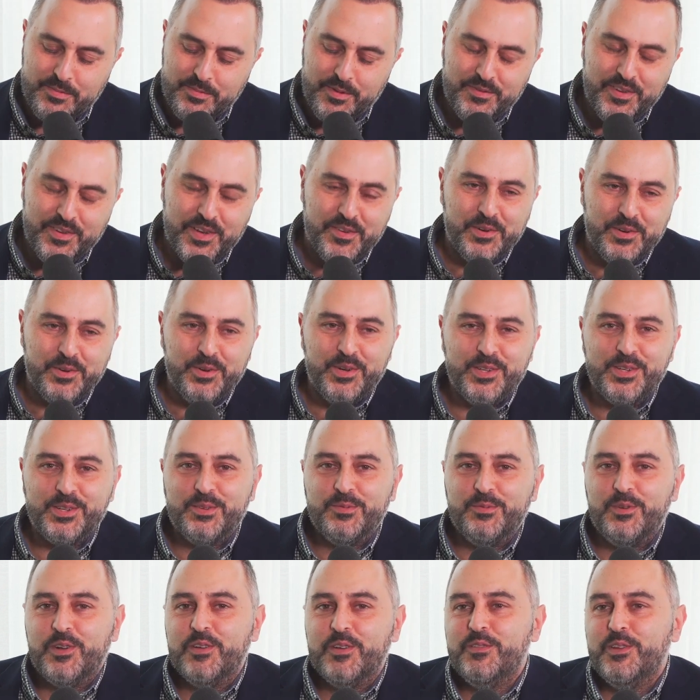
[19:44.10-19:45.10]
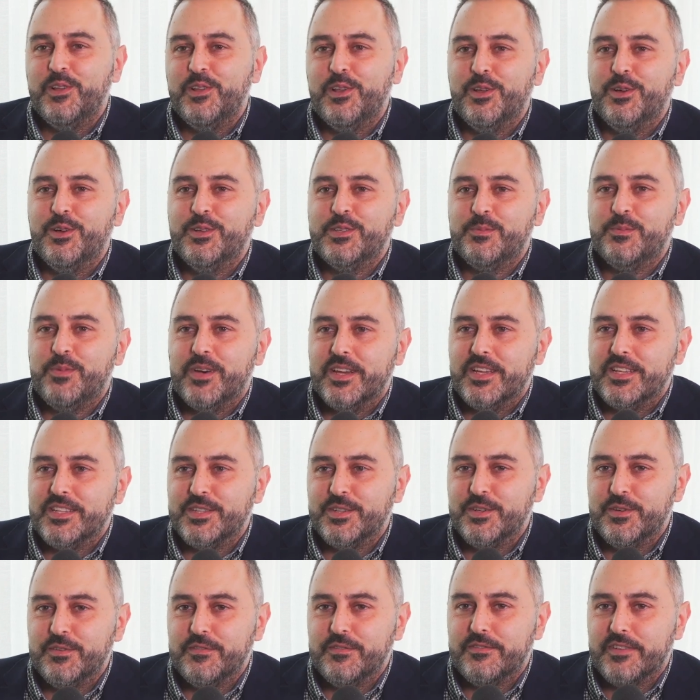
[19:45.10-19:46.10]
It's my favorite question. What have you learnt about
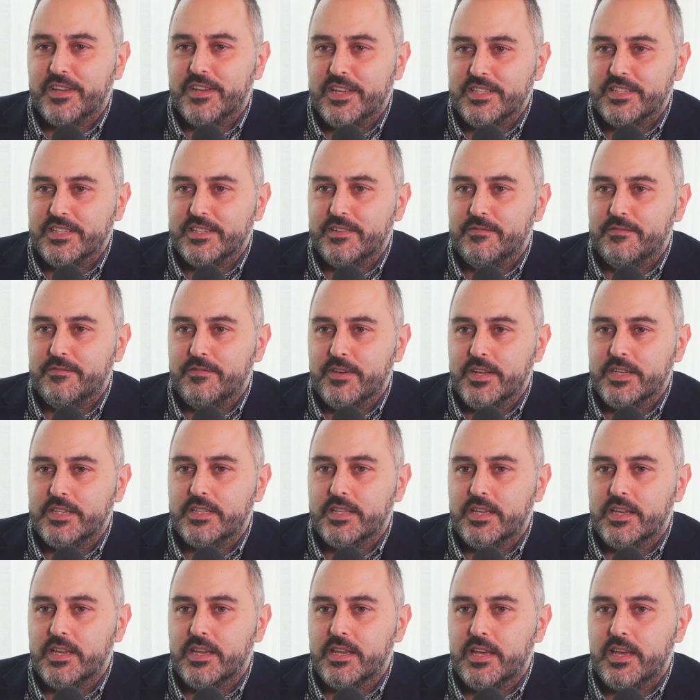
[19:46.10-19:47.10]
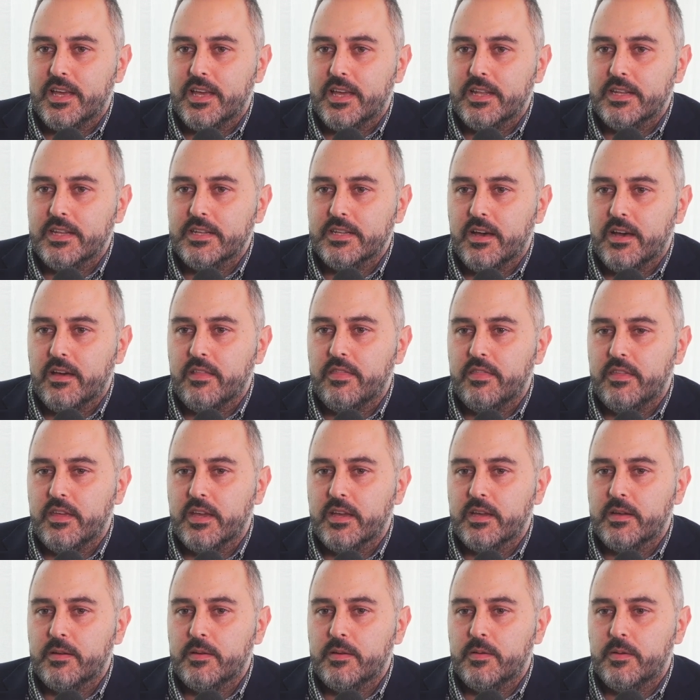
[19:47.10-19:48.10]
yourself as an investor? And I
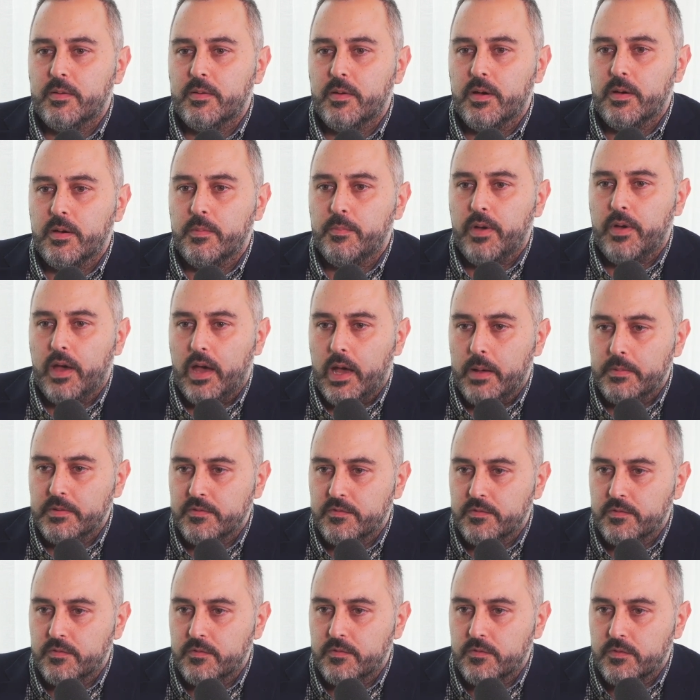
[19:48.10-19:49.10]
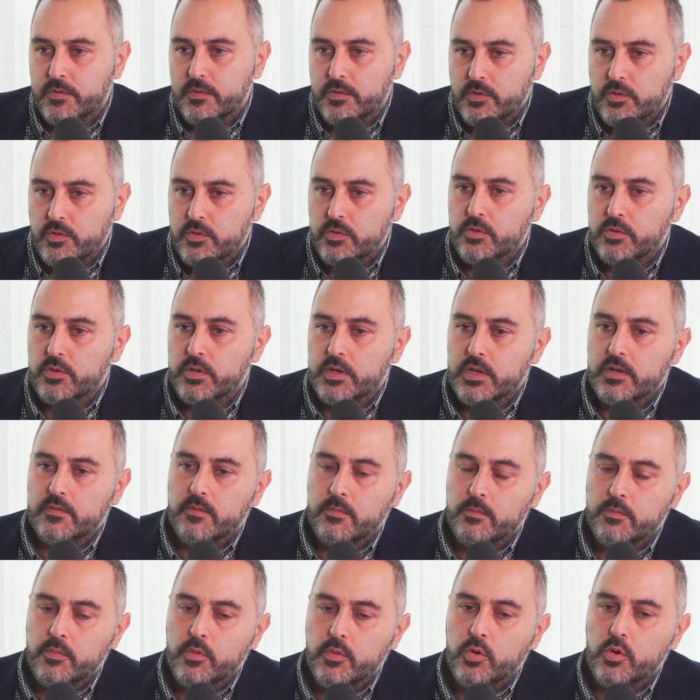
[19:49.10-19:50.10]
think perhaps for you
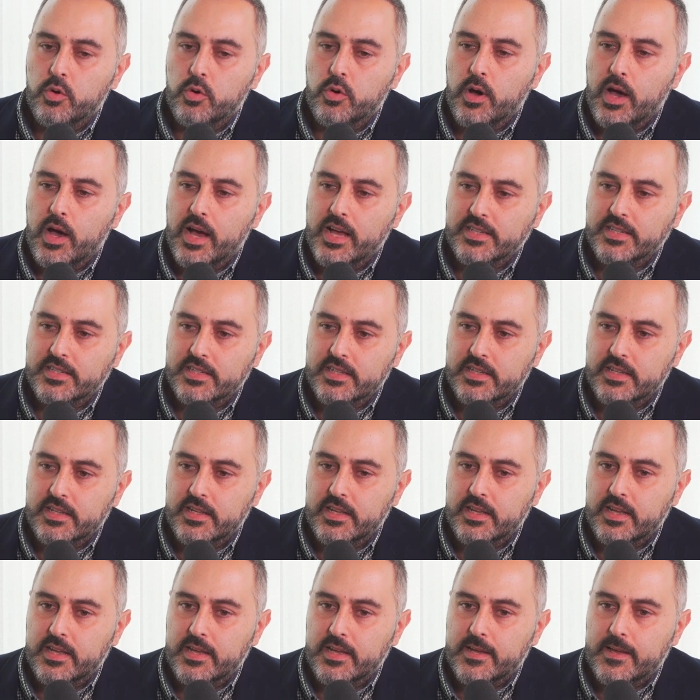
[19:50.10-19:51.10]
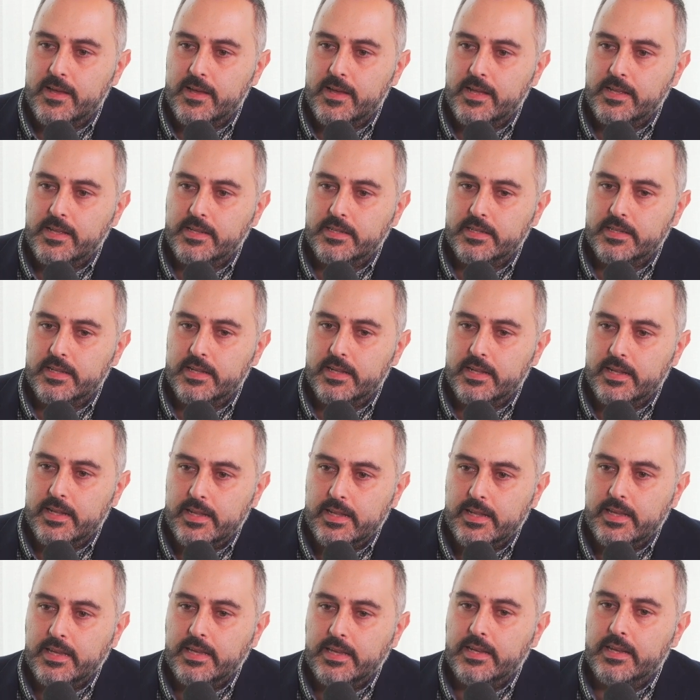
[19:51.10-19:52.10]
even more as a
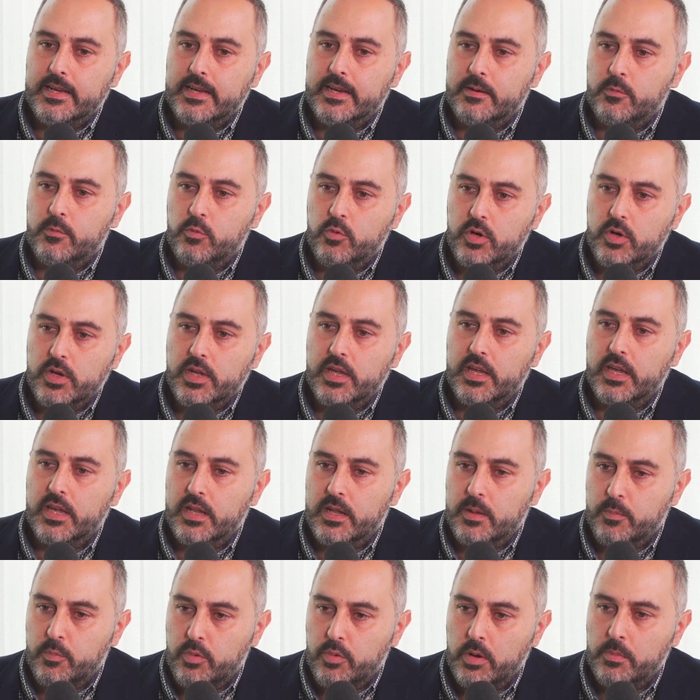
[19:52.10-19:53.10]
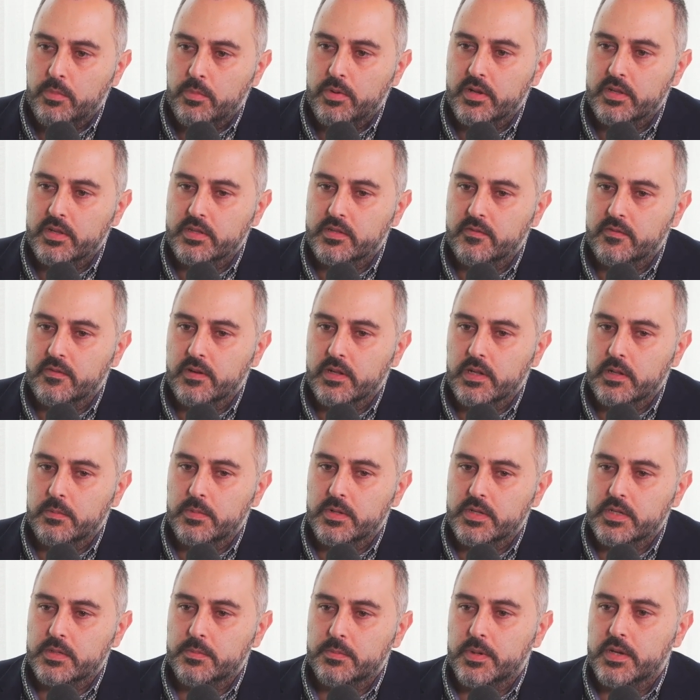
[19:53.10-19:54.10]
leader working in the property
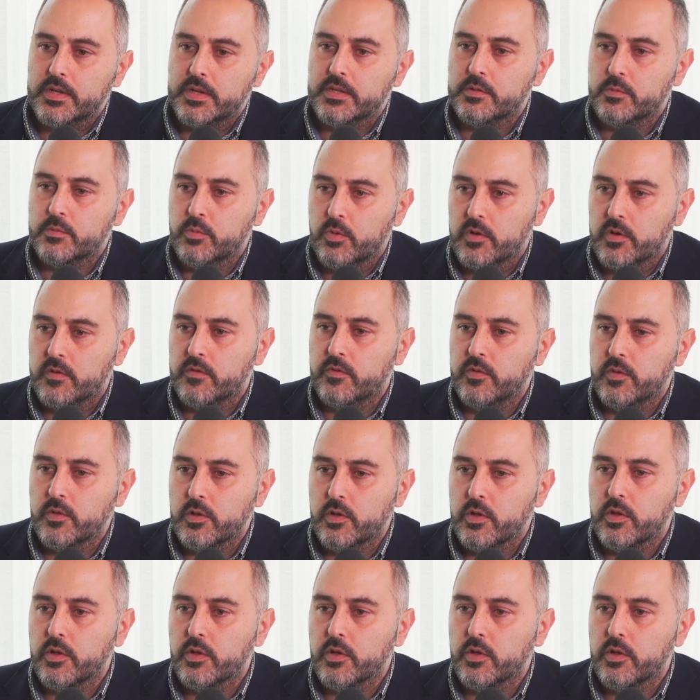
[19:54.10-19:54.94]
development space, what have you